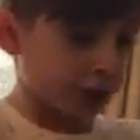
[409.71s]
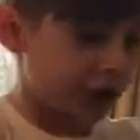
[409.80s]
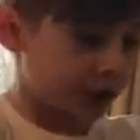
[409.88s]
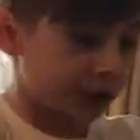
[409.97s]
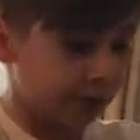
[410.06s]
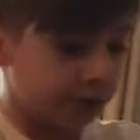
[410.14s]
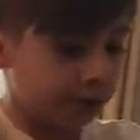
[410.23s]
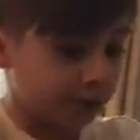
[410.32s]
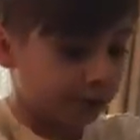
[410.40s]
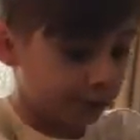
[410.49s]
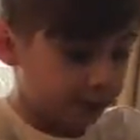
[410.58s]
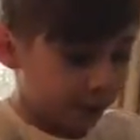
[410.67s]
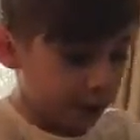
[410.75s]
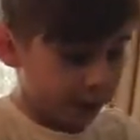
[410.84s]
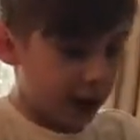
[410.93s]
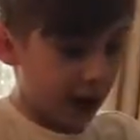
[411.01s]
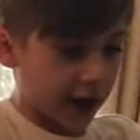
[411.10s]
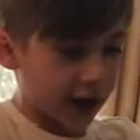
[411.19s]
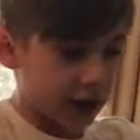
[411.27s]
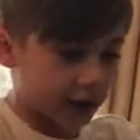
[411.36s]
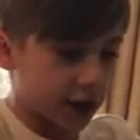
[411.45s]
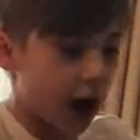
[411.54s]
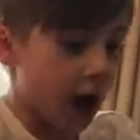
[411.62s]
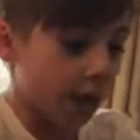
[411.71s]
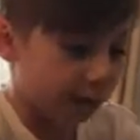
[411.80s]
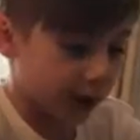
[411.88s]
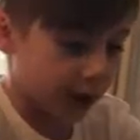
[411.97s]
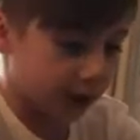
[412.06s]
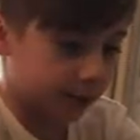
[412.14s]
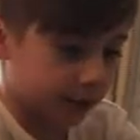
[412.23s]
just put him back in his coffin